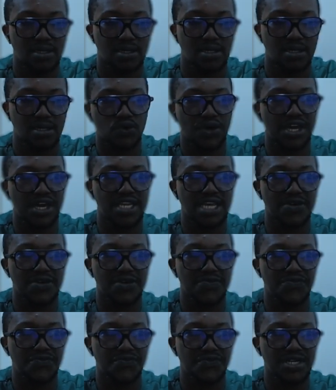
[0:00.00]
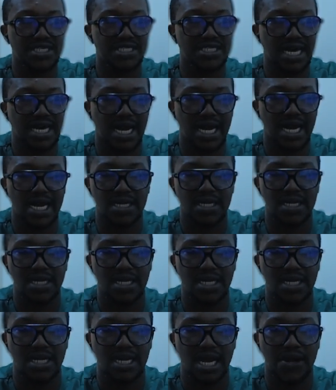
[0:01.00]
So in the filter,
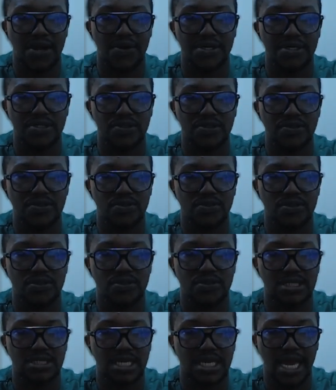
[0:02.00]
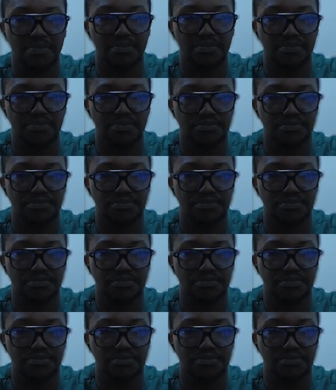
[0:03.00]
I'm going to say n